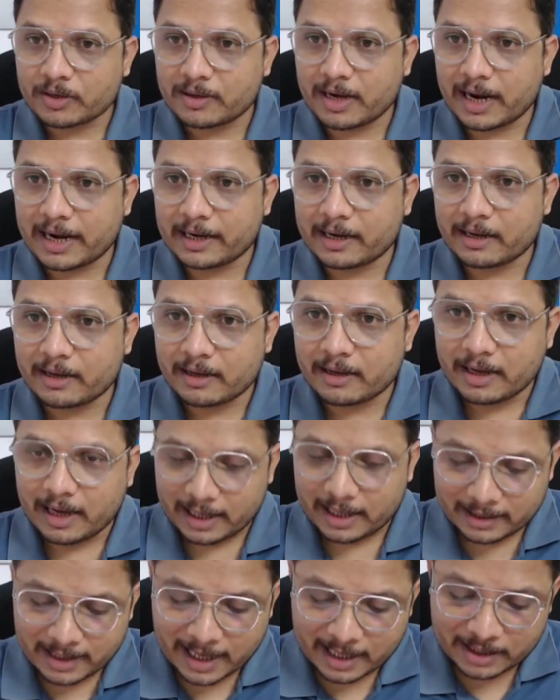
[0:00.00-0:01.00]
right?
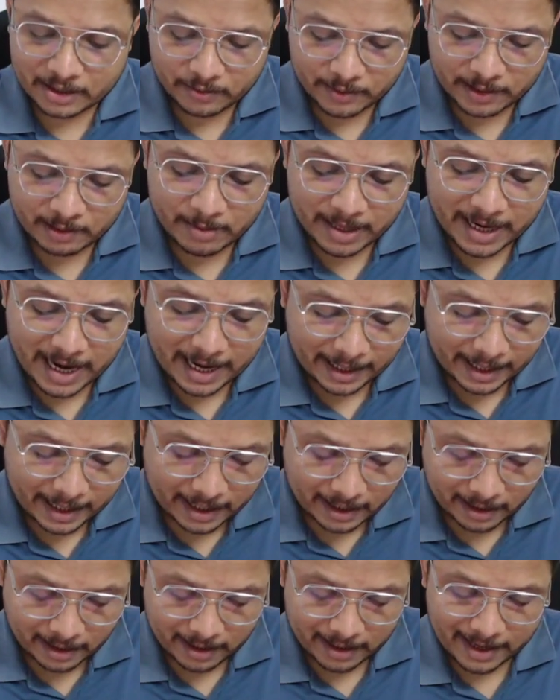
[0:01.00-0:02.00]
And then you will be
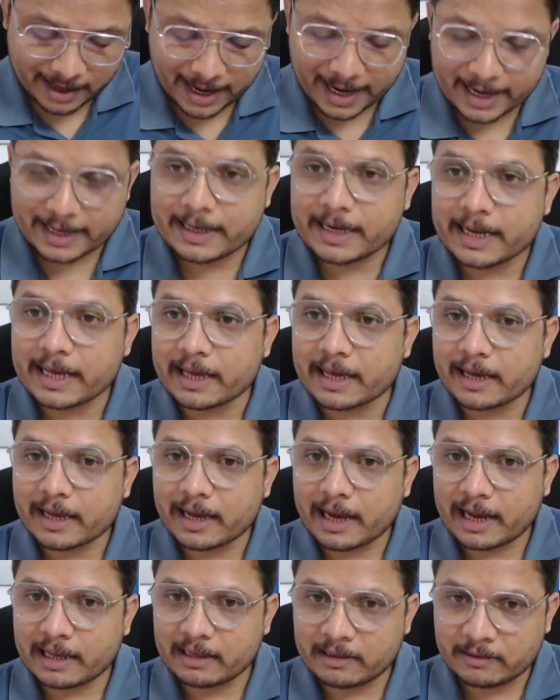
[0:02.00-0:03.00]
getting N D.
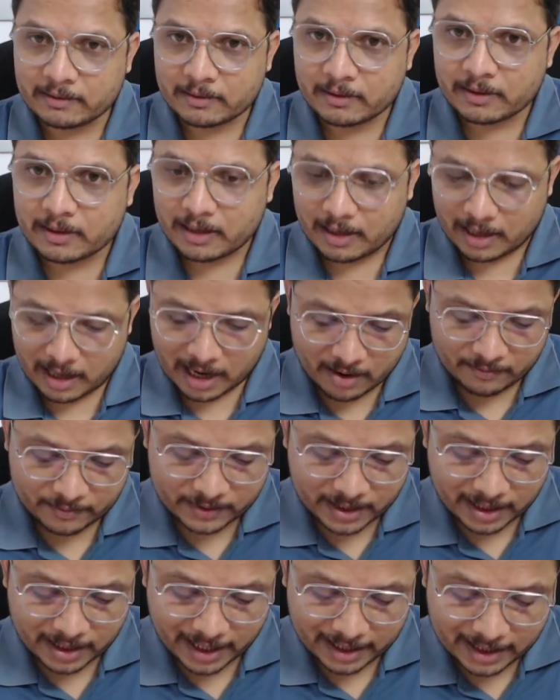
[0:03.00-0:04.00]
And
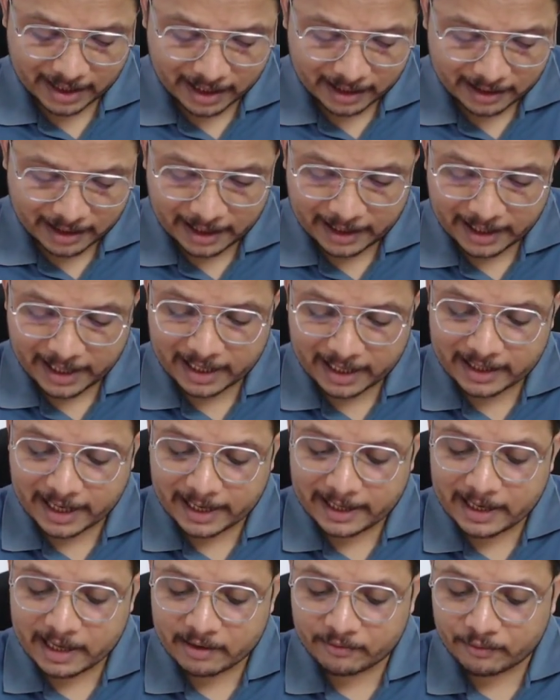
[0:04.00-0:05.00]
after N R T T and
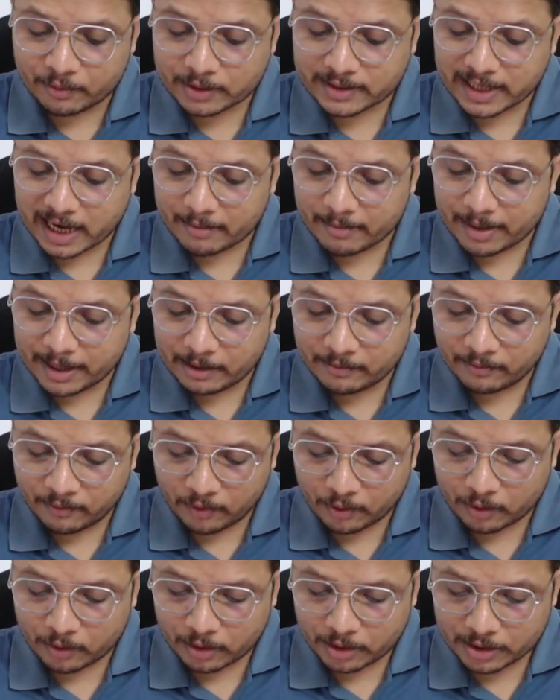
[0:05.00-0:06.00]
N D for segment
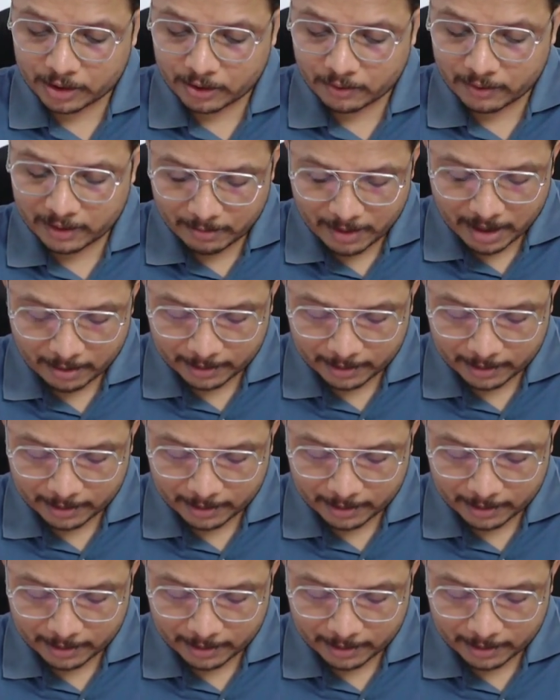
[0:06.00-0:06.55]
four, you will be